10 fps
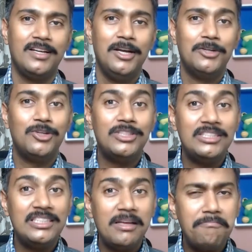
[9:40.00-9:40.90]
So
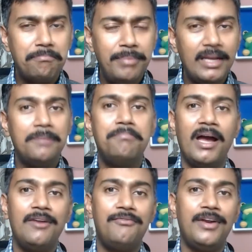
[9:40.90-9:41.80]
this is a big
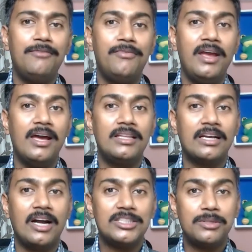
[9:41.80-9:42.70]
benefit where the
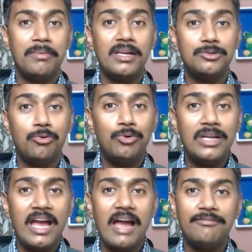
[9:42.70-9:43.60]
customer
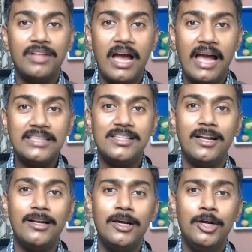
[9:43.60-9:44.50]
don't have the
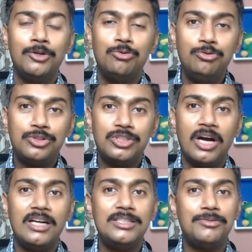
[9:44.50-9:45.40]
hassle to
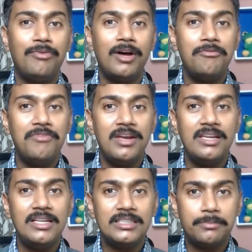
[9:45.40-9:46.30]
search for
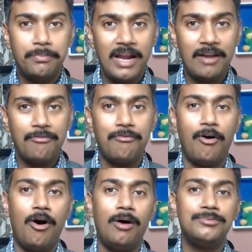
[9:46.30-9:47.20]
various
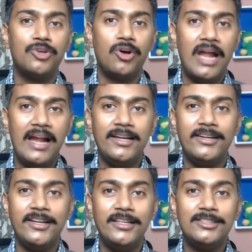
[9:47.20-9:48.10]
platforms or
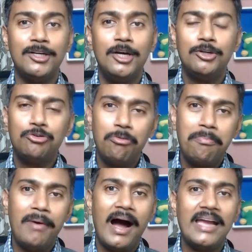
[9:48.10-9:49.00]
entities to
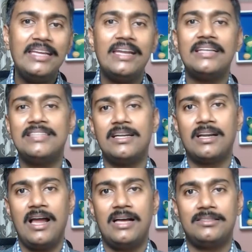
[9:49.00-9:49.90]
buy an asset
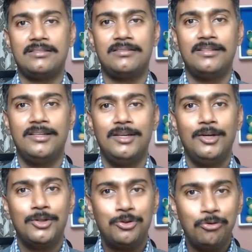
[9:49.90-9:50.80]
class.
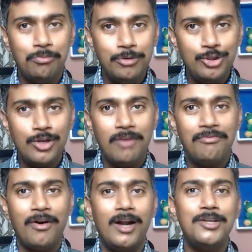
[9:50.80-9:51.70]
Through mutual
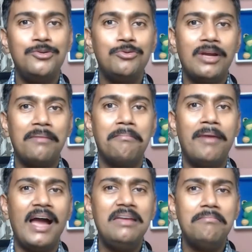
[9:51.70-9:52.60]
fund, you can
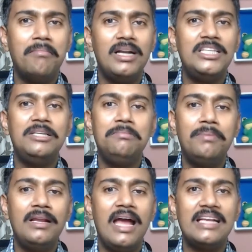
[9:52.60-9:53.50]
buy
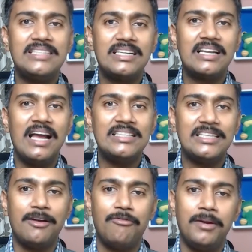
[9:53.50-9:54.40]
multiple asset class
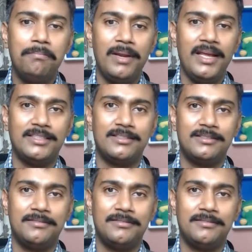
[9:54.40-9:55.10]
at a one place.